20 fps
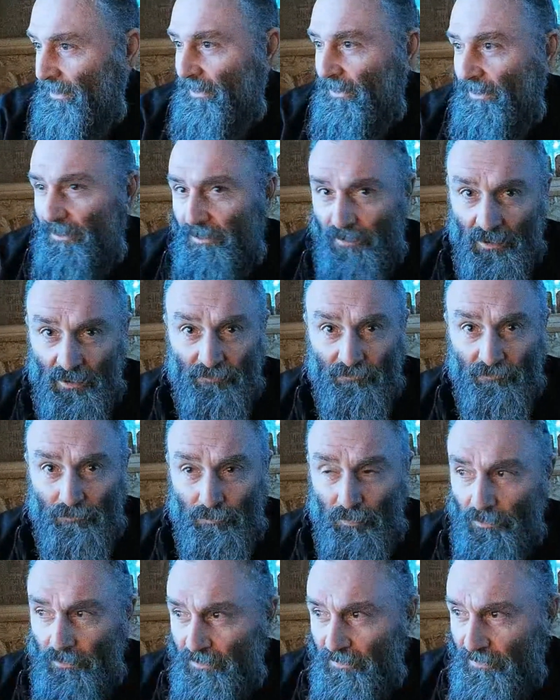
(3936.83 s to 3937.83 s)
Thanks for
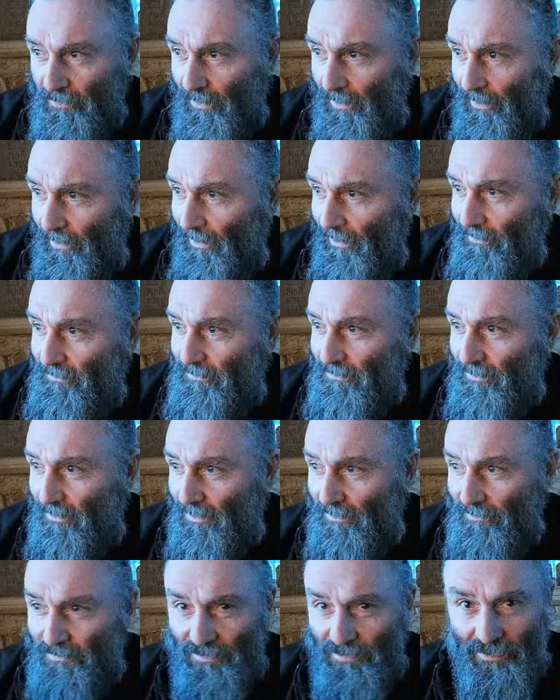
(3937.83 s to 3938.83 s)
pointing that out,
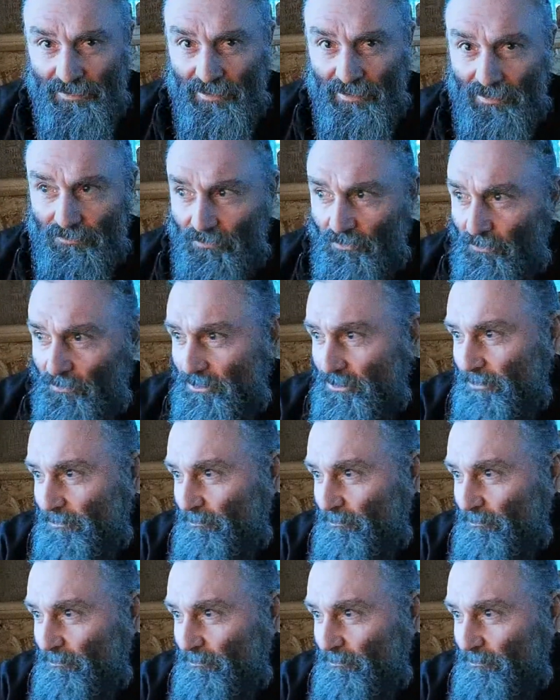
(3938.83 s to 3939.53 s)
TN Outdoors.